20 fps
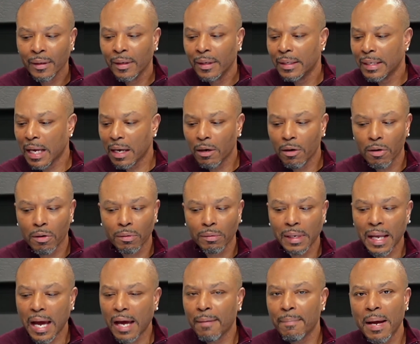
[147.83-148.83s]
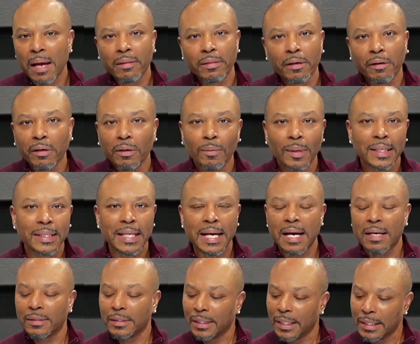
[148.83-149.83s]
Not a whole lot, about
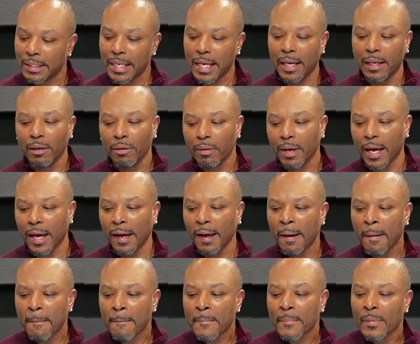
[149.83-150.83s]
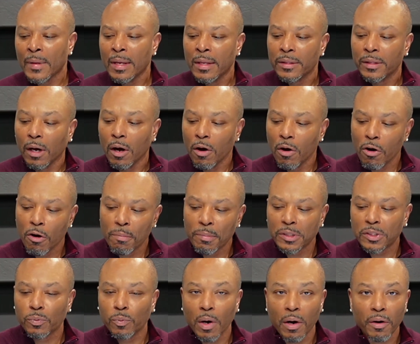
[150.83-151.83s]
$31,000 in debt. Okay, the home
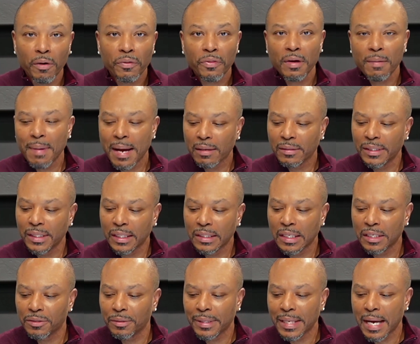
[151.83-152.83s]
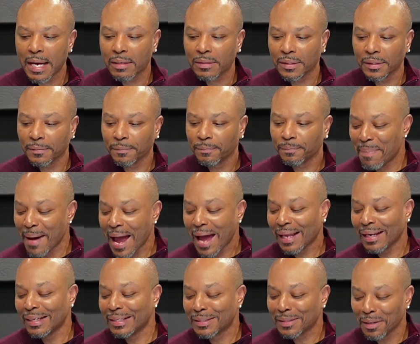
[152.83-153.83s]
is worth about $600,000.
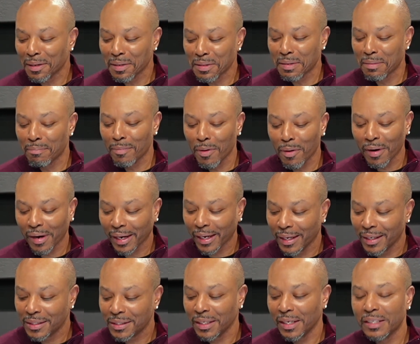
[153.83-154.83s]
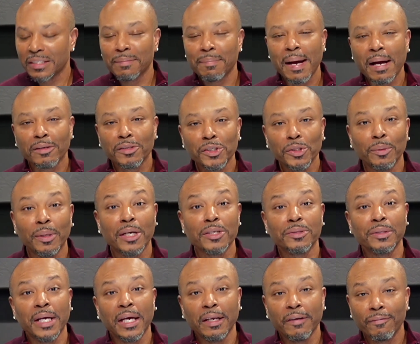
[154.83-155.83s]
Balance on the mortgage is about
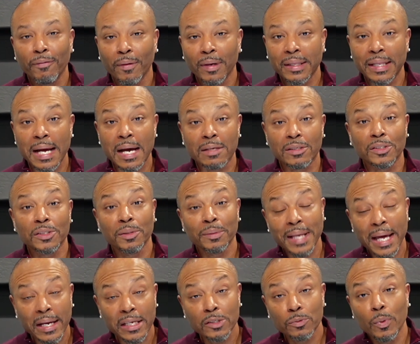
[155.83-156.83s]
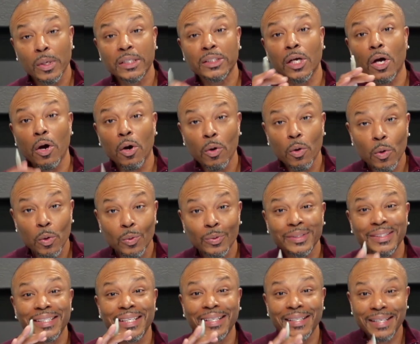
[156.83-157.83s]
$284,000. So that is what's
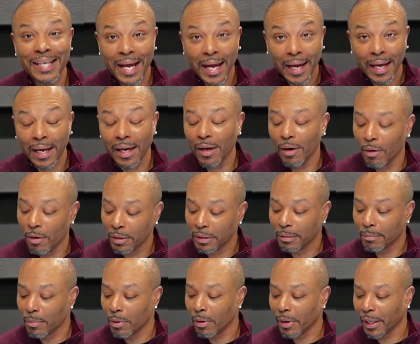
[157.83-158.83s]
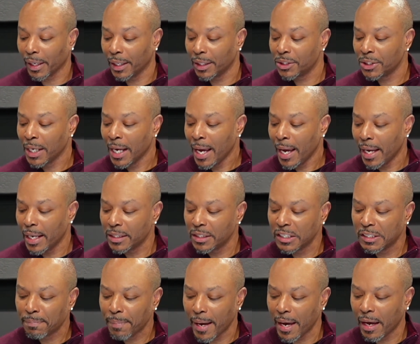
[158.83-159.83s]
owed today on the mortgage. And
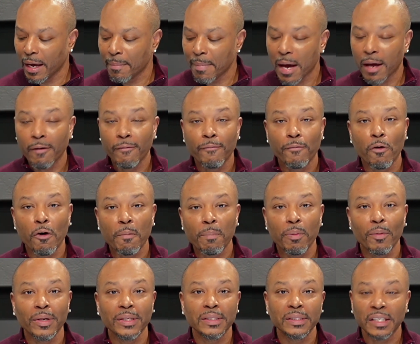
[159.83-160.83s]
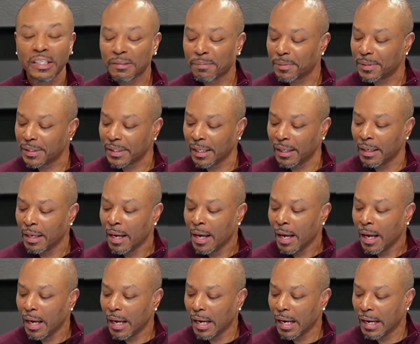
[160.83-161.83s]
she's paying about a
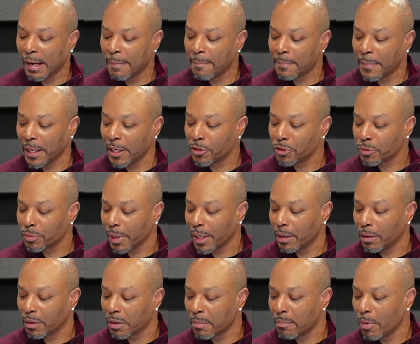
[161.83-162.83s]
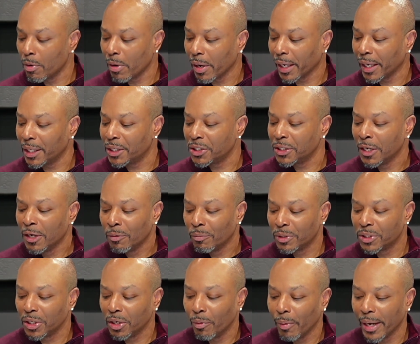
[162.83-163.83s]
4.6% interest rate on her mortgage,
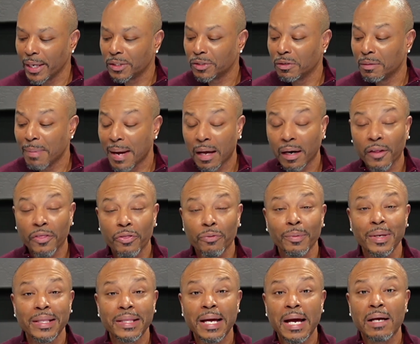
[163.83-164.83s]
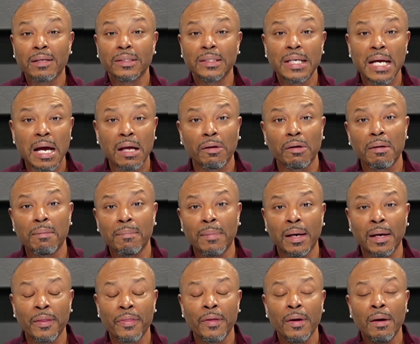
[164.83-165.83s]
which equates to about a $3,000 a
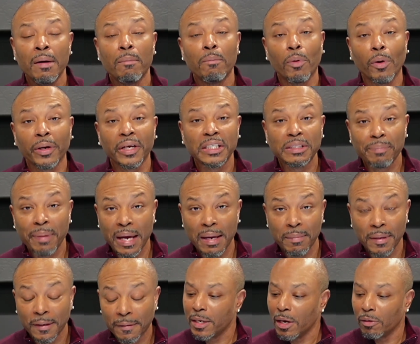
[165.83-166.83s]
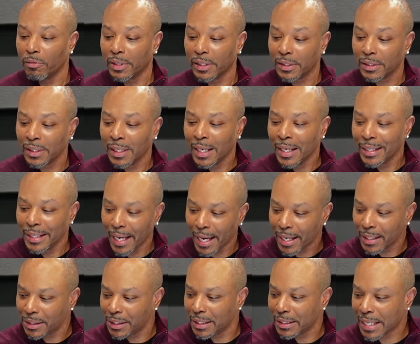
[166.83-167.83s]
month mortgage payment. Notice,
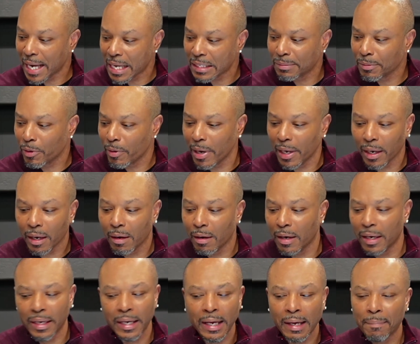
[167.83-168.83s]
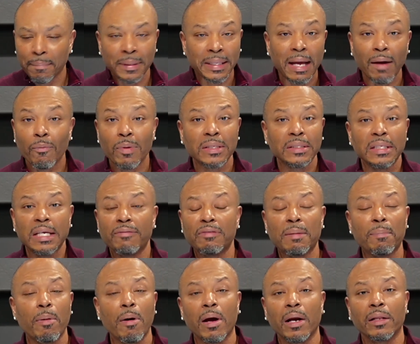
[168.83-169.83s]
yeah, she's got some credit card debt, but that wasn't even
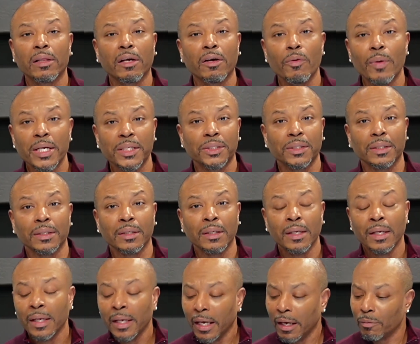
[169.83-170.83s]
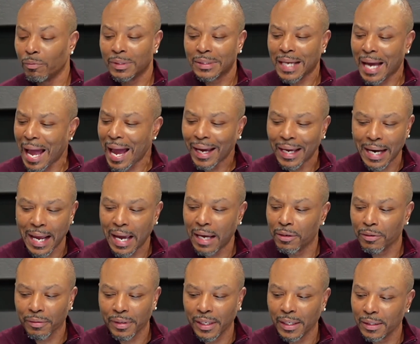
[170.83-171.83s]
a part of the question. It was, I can
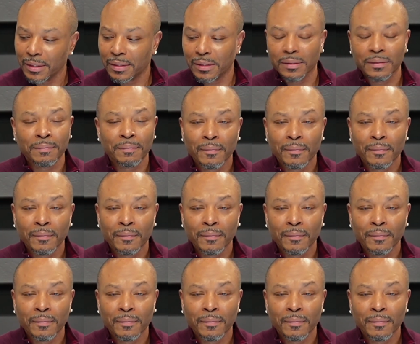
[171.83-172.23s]
handle this.